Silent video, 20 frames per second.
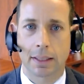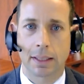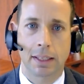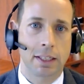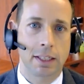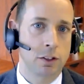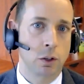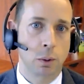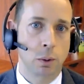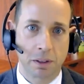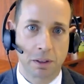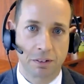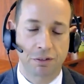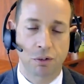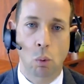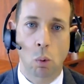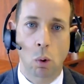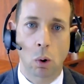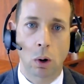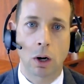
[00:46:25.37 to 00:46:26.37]
either
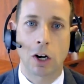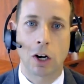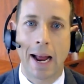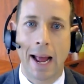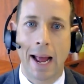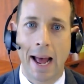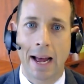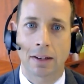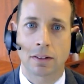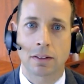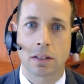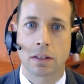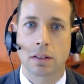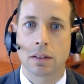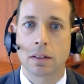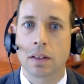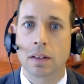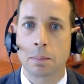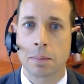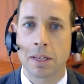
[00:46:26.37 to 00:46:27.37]
before or at
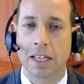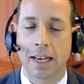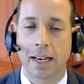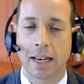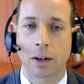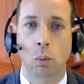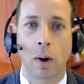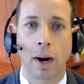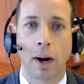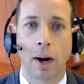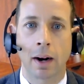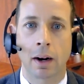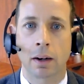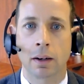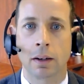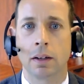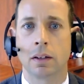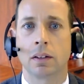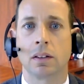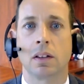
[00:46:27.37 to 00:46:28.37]
the meeting
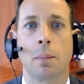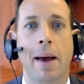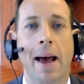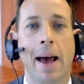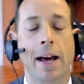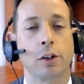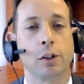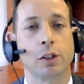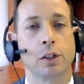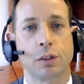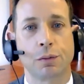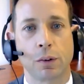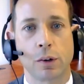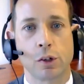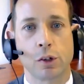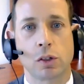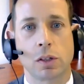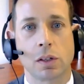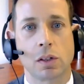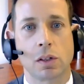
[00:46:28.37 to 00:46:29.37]
where the matter is
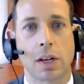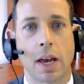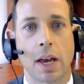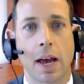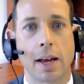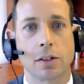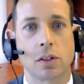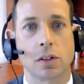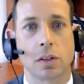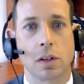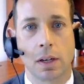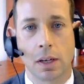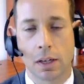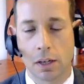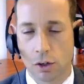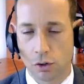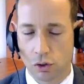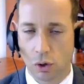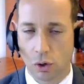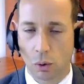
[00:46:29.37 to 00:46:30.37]
first discussed.
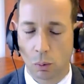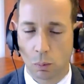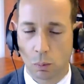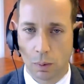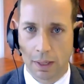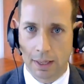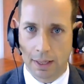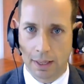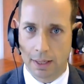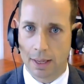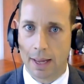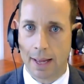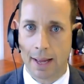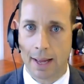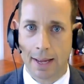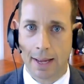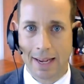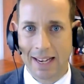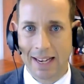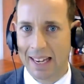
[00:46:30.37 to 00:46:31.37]
So
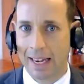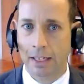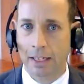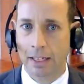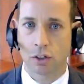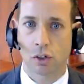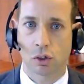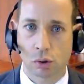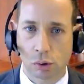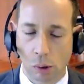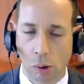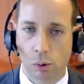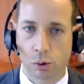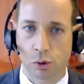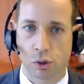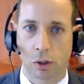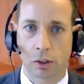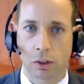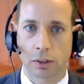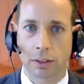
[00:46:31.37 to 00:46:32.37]
again,
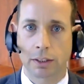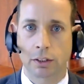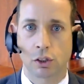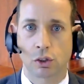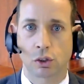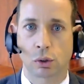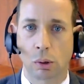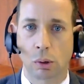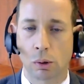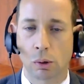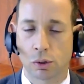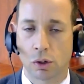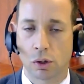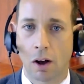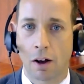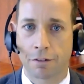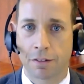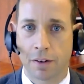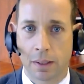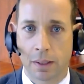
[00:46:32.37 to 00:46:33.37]
disclose early, disclose
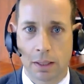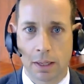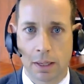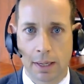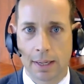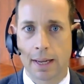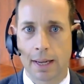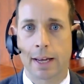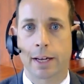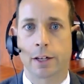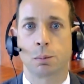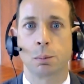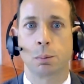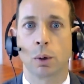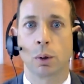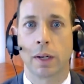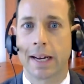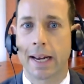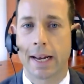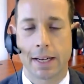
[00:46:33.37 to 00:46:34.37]
often. As
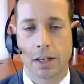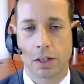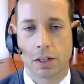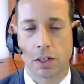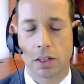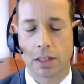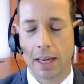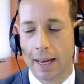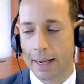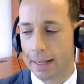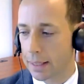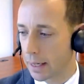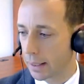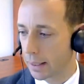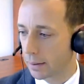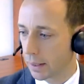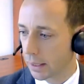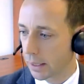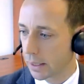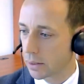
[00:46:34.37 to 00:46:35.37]
Maria has said, and I
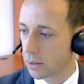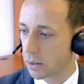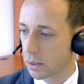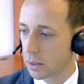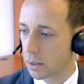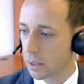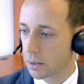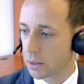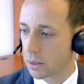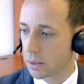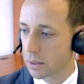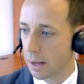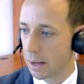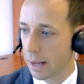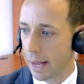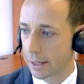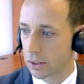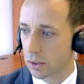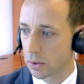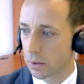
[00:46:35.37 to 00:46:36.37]
think it's
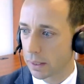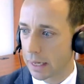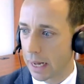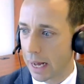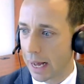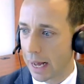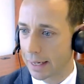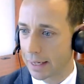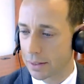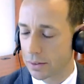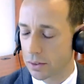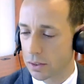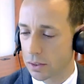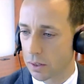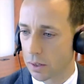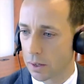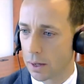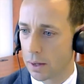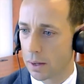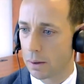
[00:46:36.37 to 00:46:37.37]
excellent guidance,
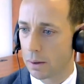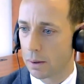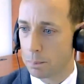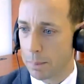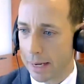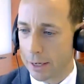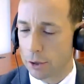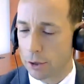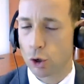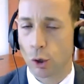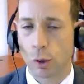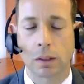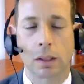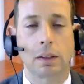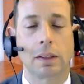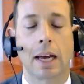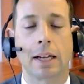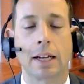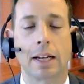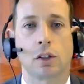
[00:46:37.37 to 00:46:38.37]
make sure
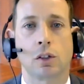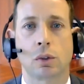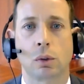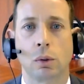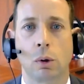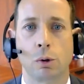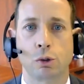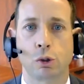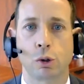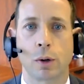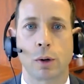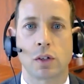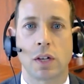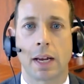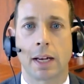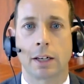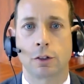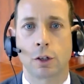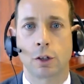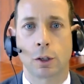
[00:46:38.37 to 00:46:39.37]
that that disclosure is
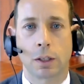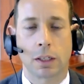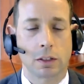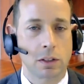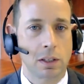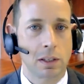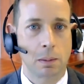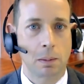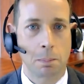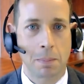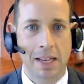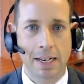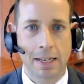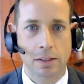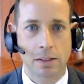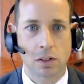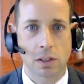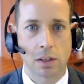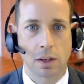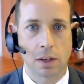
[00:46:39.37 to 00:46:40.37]
entered into the
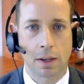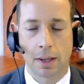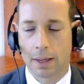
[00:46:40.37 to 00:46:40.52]
minutes.